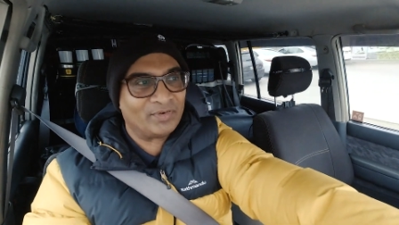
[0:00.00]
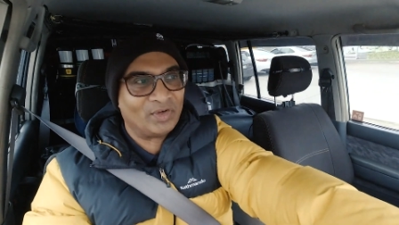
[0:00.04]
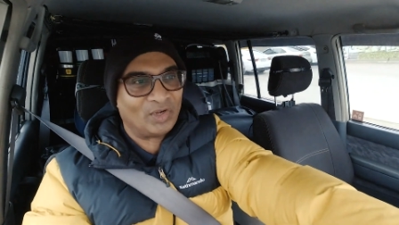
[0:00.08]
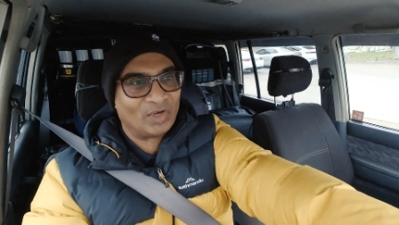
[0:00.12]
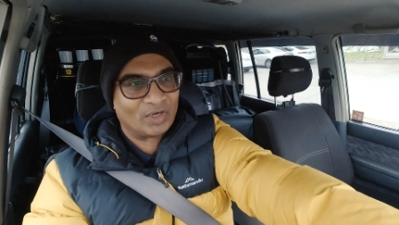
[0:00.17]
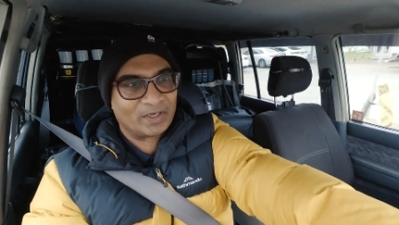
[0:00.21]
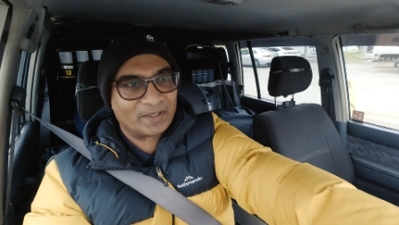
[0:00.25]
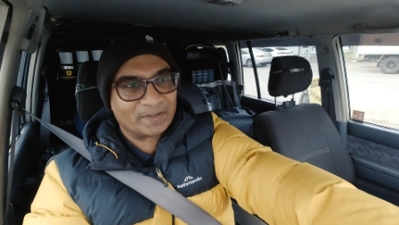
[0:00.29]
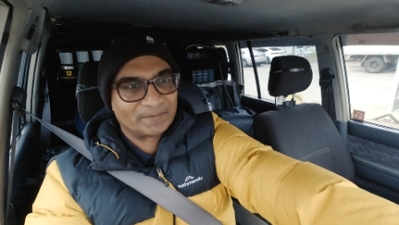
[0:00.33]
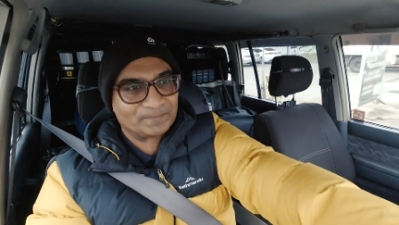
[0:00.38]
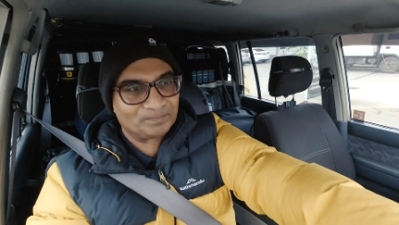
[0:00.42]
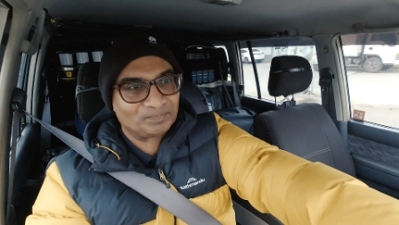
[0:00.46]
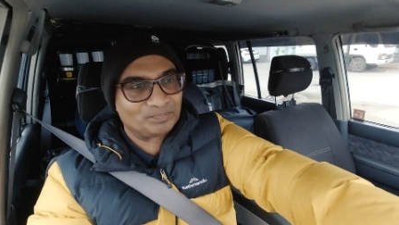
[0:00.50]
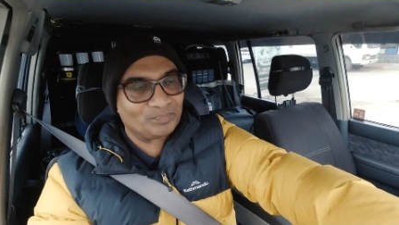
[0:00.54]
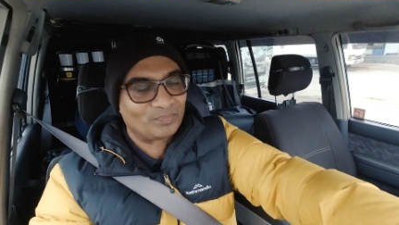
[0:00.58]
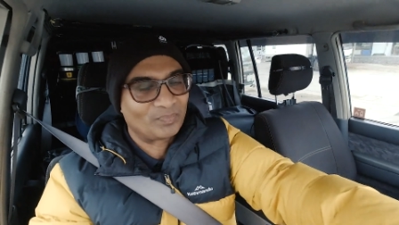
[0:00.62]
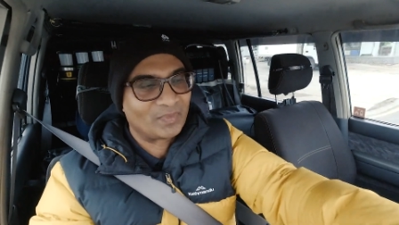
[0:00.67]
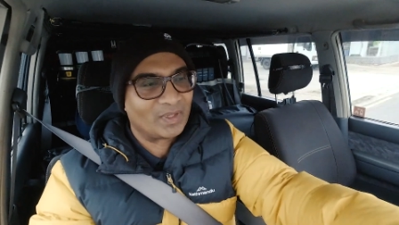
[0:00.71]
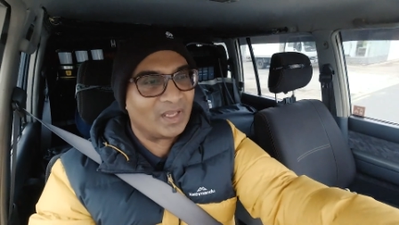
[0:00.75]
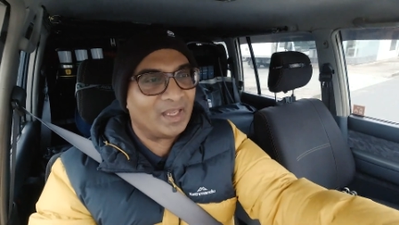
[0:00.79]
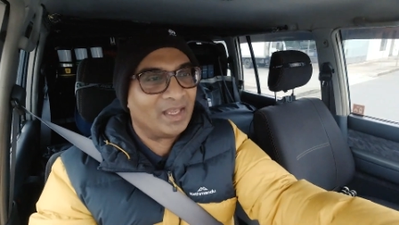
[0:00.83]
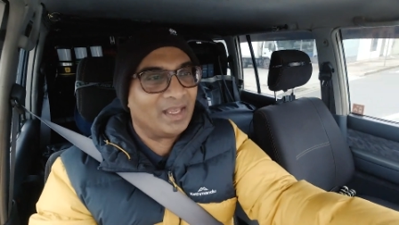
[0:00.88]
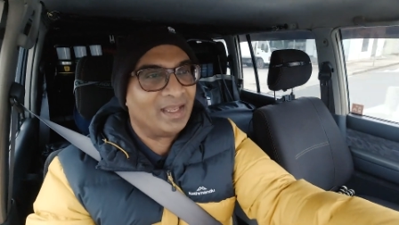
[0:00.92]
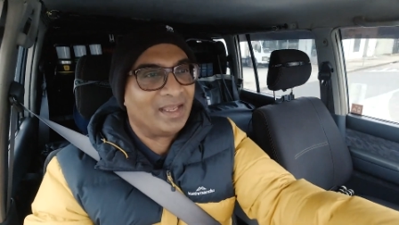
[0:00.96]
lock.
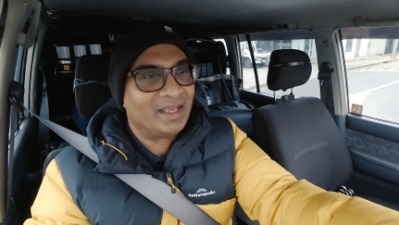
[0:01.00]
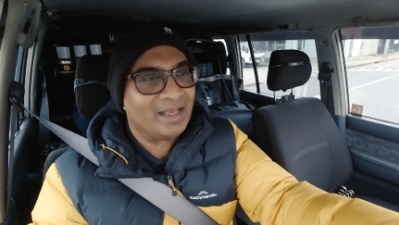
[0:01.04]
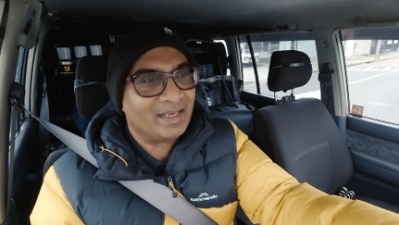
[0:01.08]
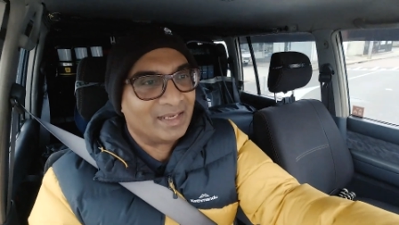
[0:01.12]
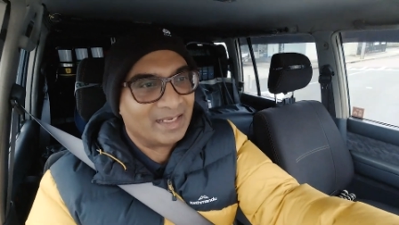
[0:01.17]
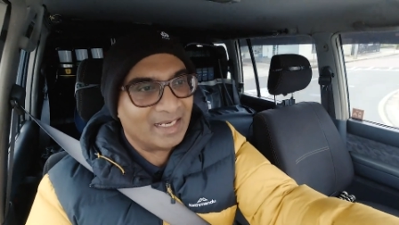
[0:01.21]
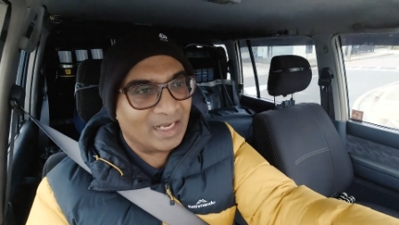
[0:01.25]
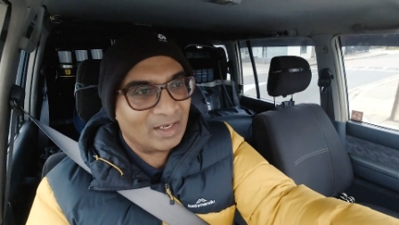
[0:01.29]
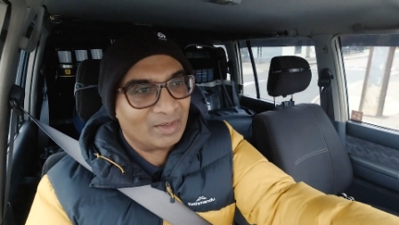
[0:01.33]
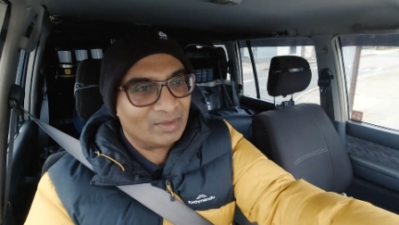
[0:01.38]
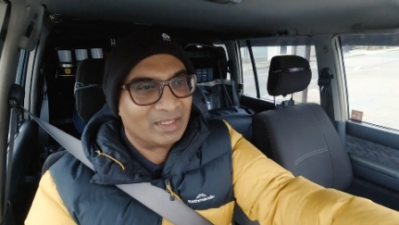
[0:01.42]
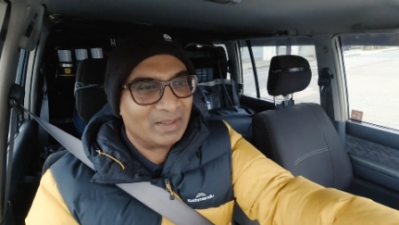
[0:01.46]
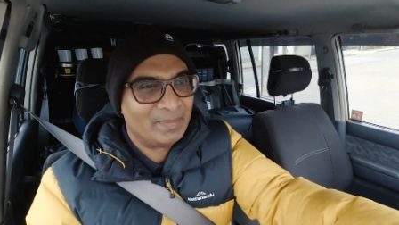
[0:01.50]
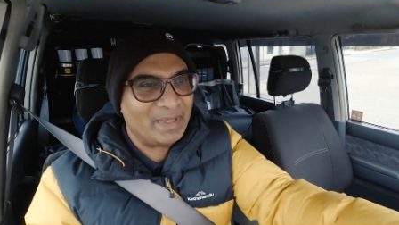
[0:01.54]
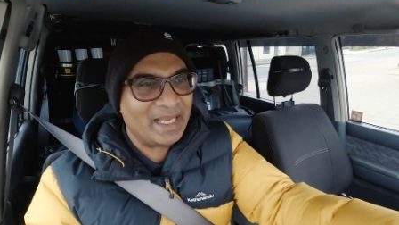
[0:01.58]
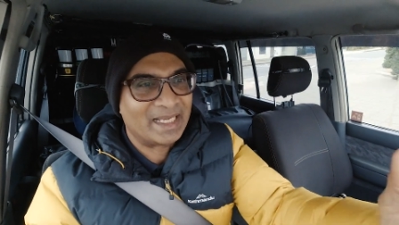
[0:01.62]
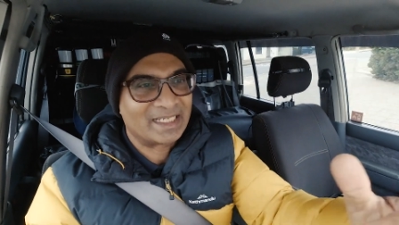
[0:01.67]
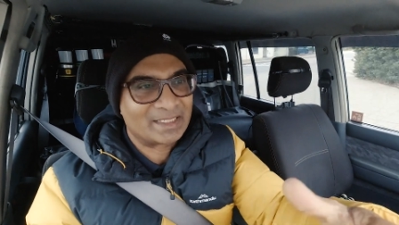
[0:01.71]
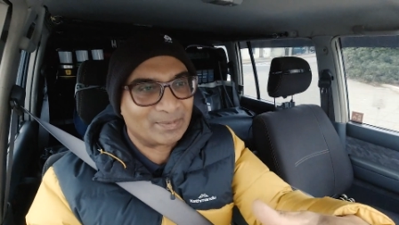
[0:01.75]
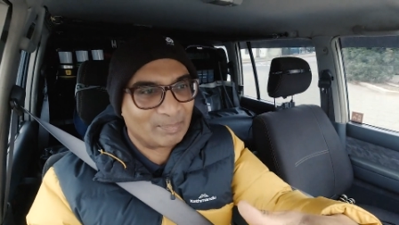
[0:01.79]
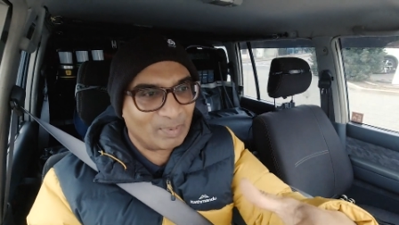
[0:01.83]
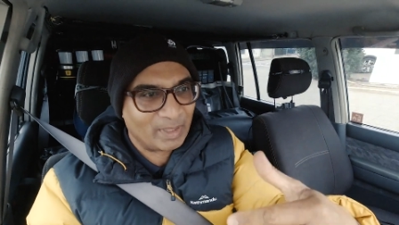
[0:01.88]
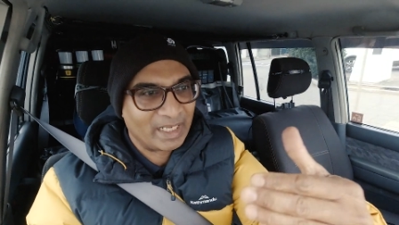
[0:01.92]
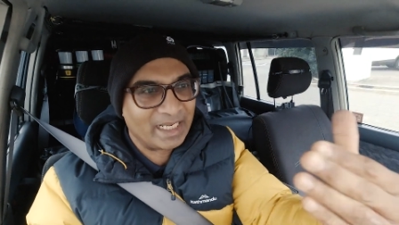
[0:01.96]
Now let me
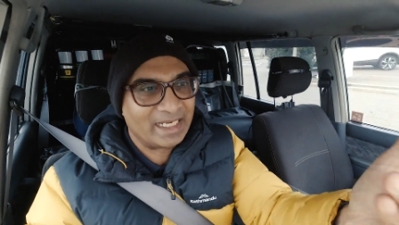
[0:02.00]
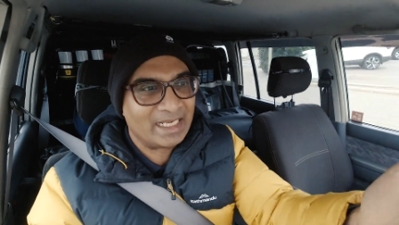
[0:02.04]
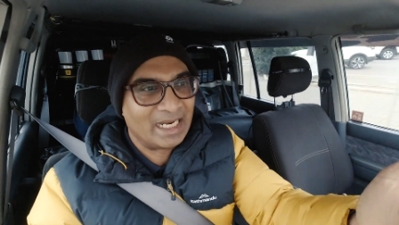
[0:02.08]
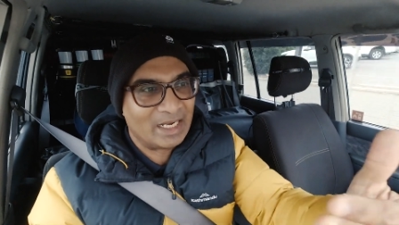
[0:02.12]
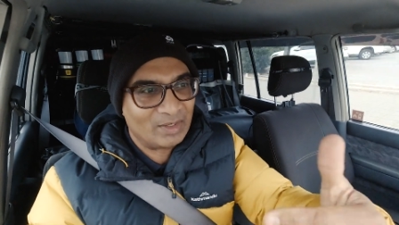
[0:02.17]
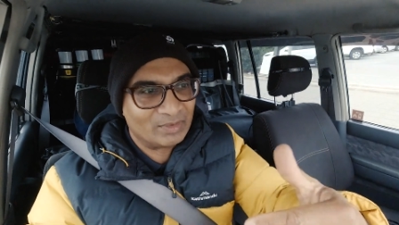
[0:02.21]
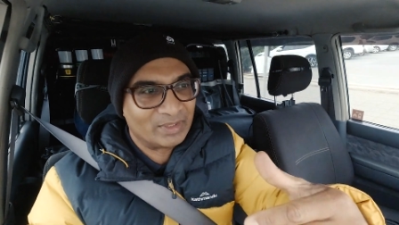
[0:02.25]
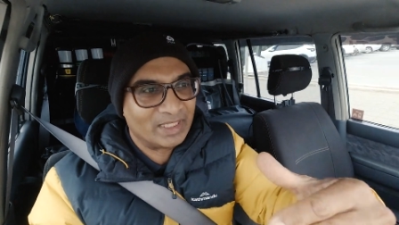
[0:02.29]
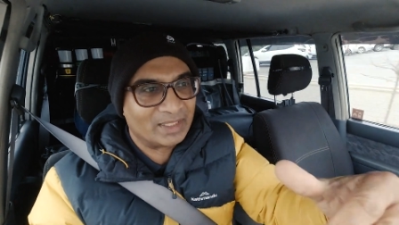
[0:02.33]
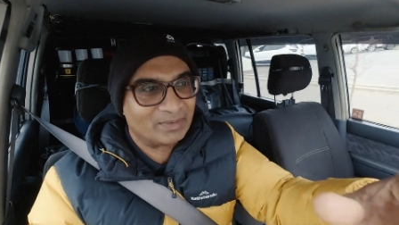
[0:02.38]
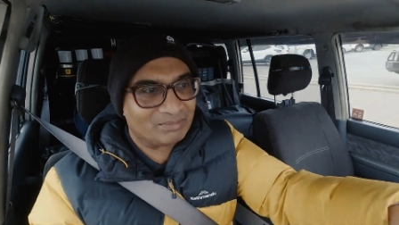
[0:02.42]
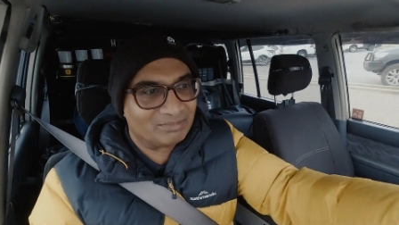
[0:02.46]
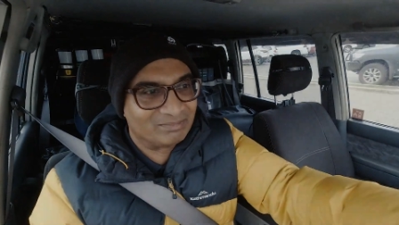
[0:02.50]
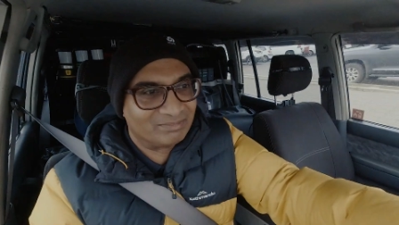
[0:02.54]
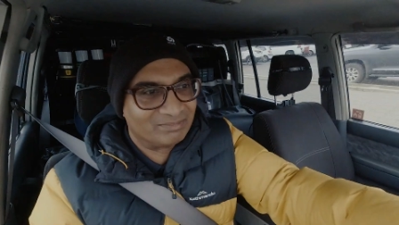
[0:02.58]
explain how that